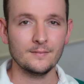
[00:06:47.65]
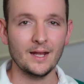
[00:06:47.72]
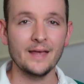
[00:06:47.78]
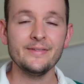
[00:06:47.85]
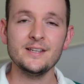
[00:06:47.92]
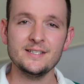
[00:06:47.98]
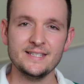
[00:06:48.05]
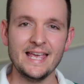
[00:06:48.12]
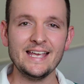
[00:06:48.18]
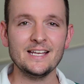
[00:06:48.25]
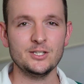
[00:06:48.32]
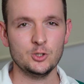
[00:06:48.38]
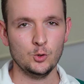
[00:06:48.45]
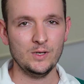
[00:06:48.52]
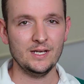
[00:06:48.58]
And then take a
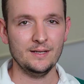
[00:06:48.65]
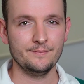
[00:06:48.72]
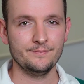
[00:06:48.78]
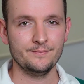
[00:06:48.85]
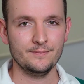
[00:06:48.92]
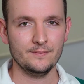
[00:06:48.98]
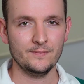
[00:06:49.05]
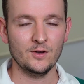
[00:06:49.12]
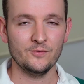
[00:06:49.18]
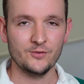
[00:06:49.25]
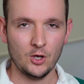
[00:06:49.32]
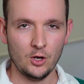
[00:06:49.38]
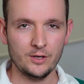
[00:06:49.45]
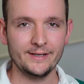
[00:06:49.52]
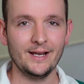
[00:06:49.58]
tour of
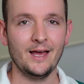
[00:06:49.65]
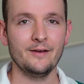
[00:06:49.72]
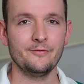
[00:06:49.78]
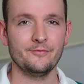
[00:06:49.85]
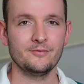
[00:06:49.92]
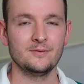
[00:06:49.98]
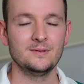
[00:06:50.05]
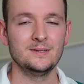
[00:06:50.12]
your own life.